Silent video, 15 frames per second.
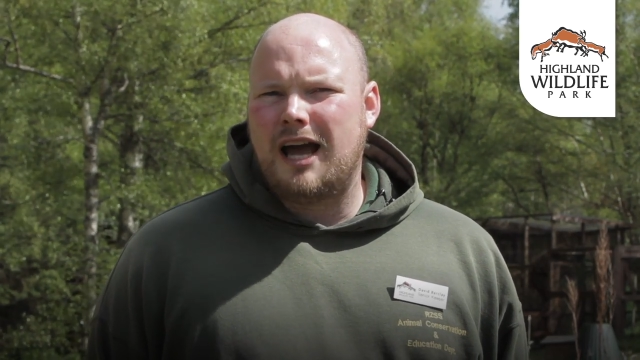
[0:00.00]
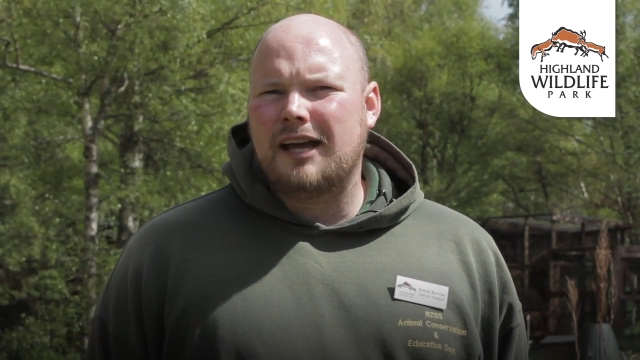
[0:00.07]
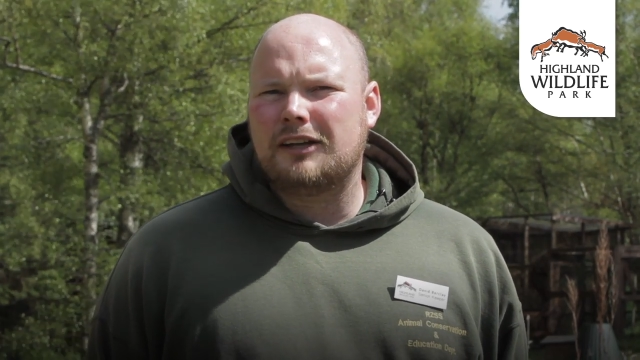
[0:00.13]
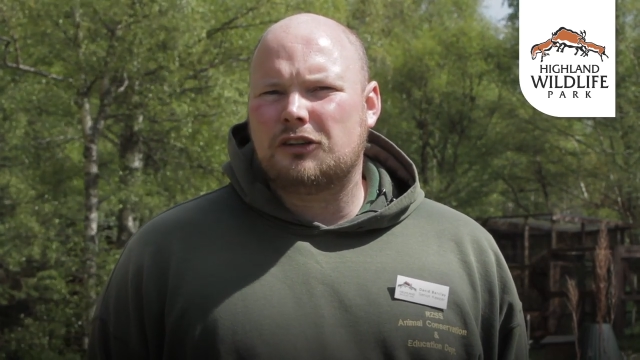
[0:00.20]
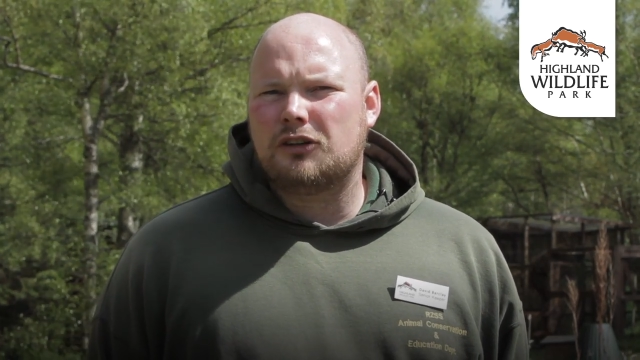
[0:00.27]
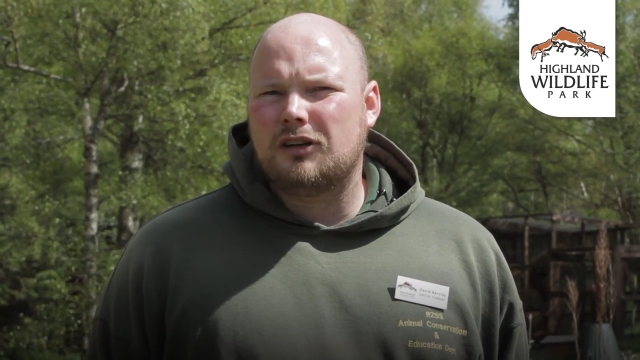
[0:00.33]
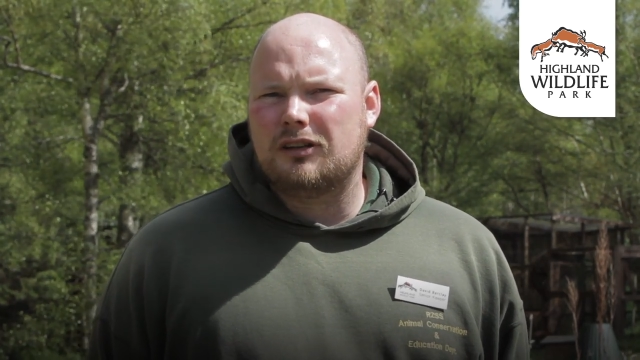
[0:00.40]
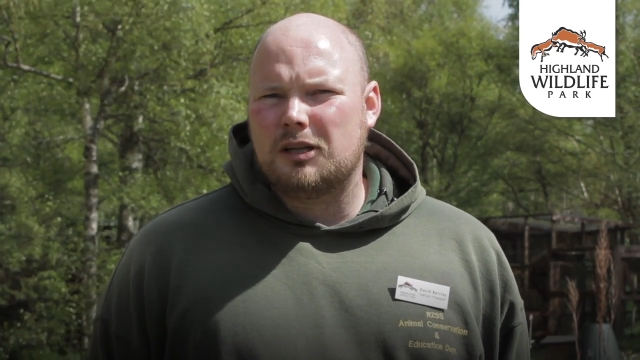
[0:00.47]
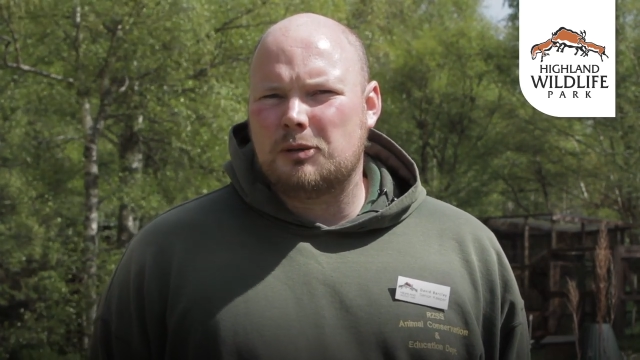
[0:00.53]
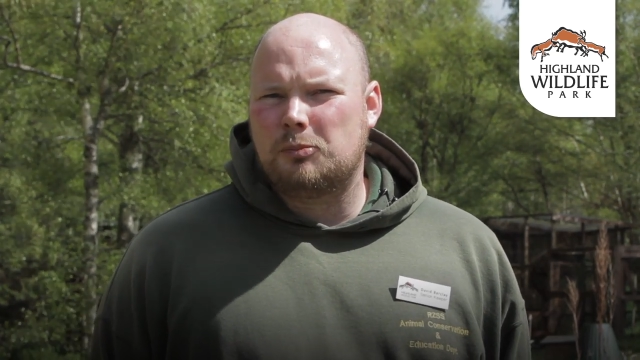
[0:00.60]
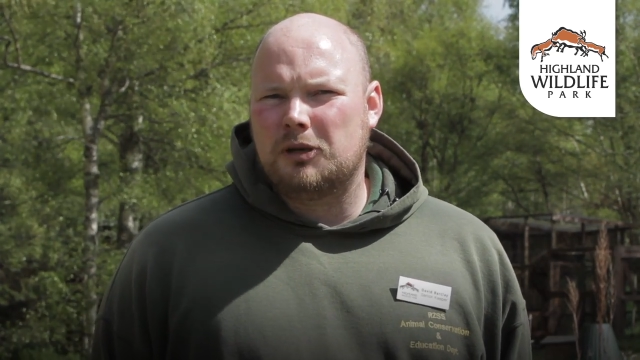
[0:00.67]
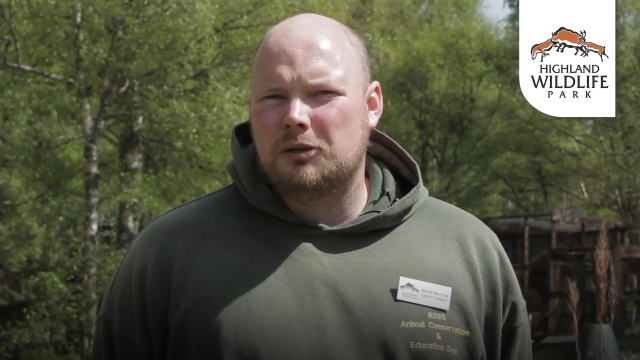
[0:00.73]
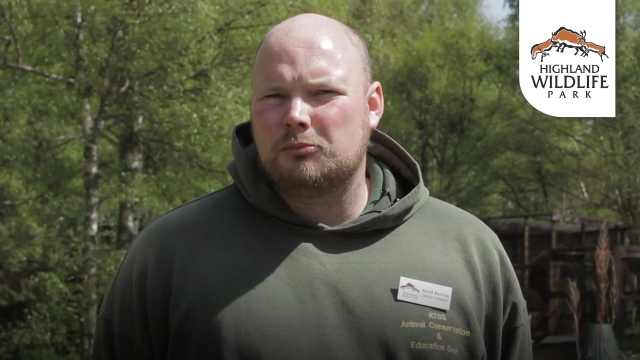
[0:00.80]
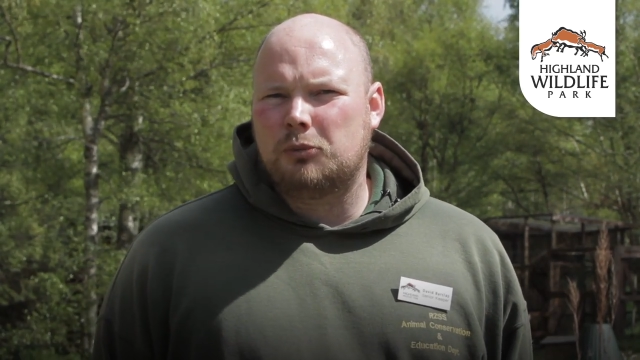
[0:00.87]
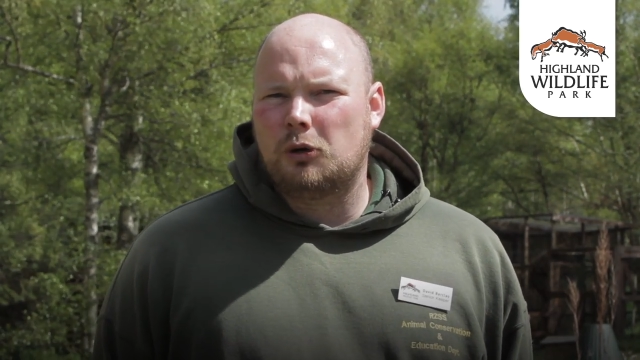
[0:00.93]
accurately
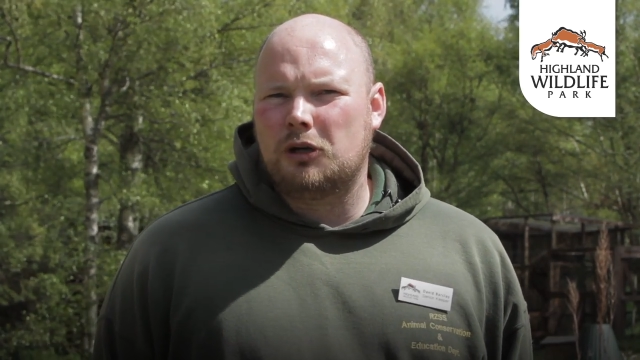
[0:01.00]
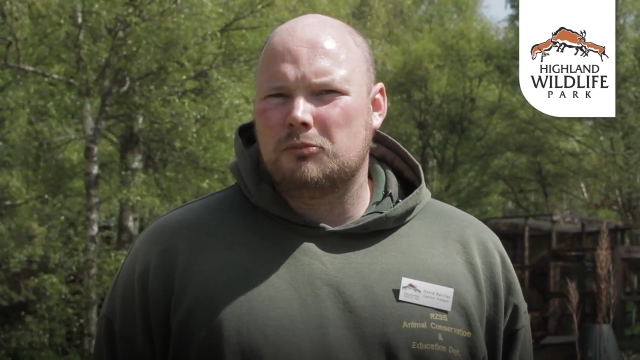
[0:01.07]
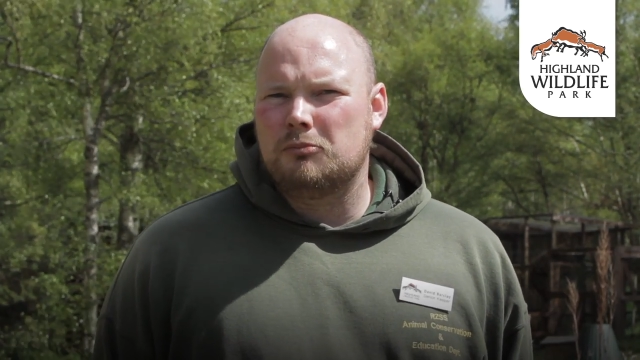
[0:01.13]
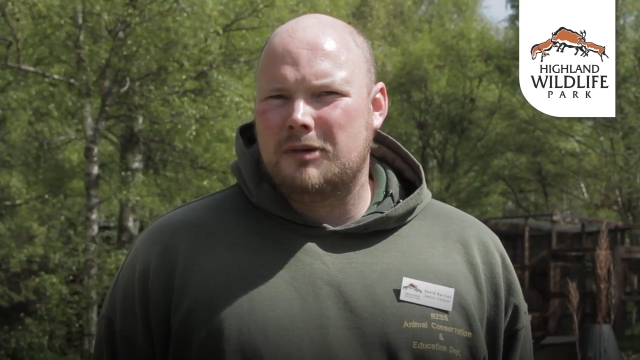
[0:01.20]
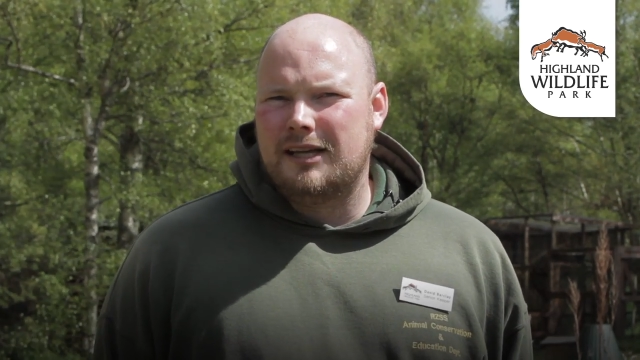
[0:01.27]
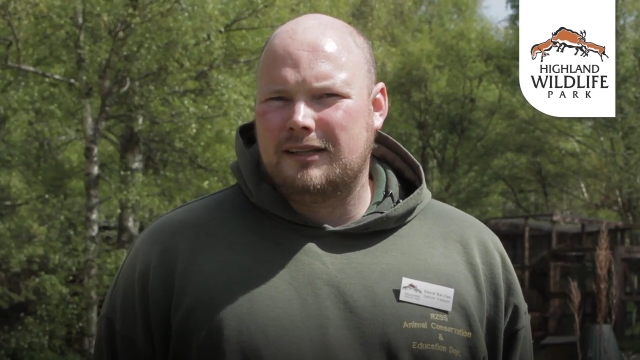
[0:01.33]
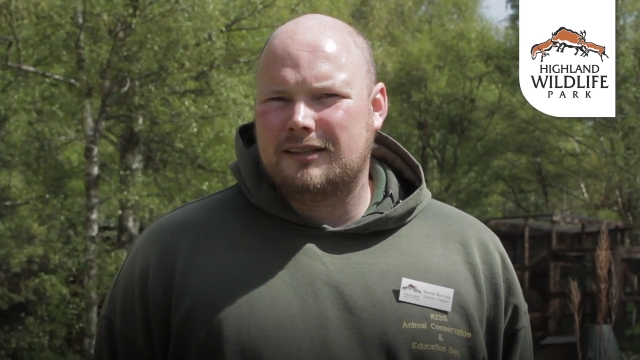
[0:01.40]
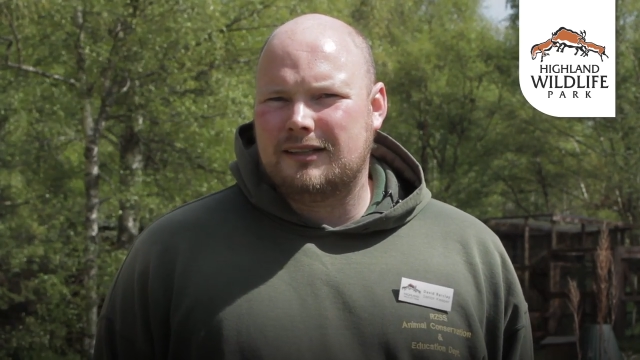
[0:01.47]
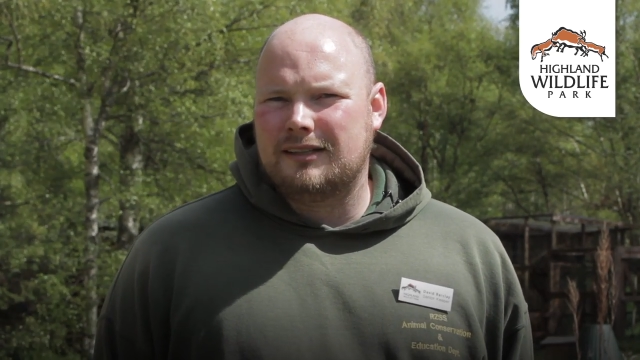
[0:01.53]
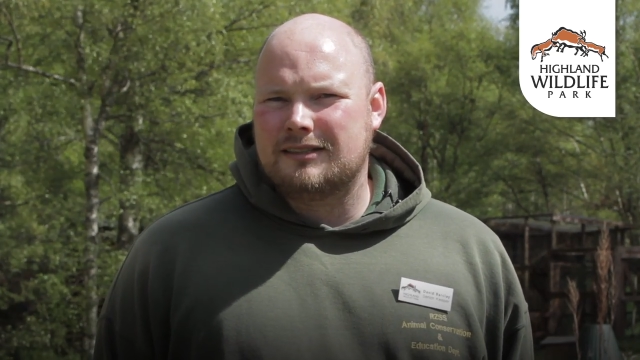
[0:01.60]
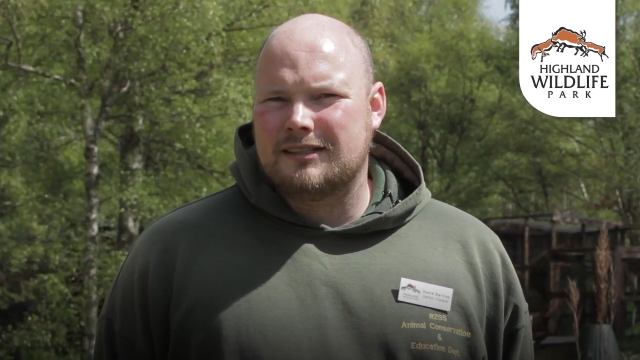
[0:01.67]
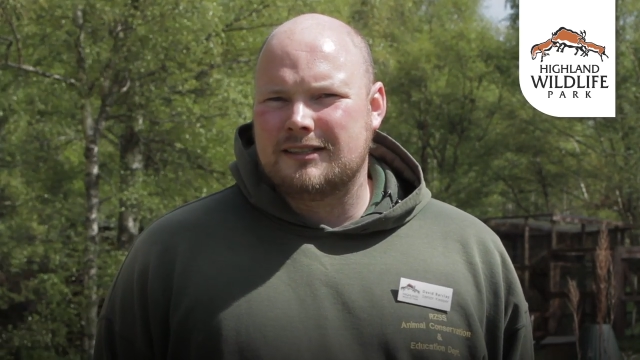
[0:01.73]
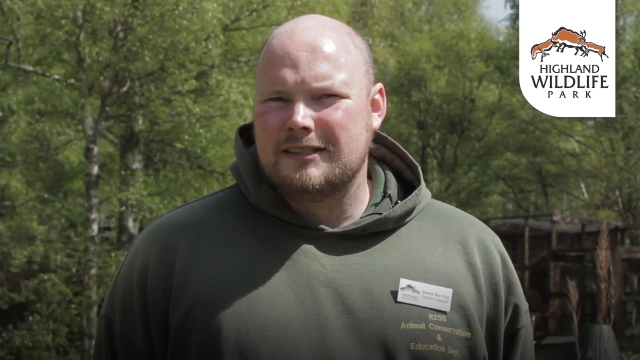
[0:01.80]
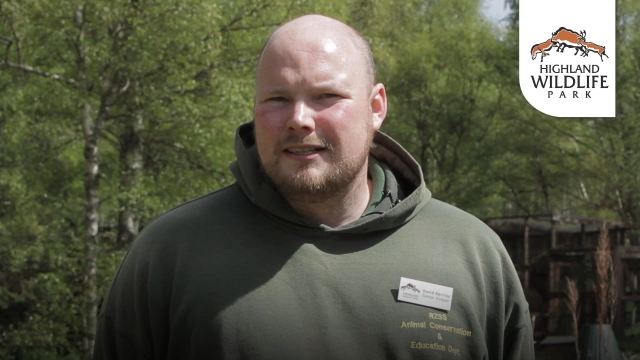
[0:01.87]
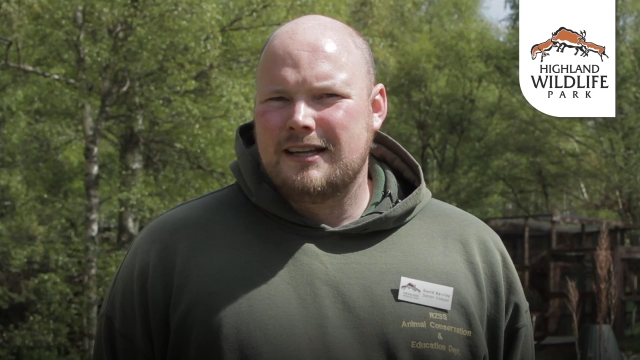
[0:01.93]
pinpoint matings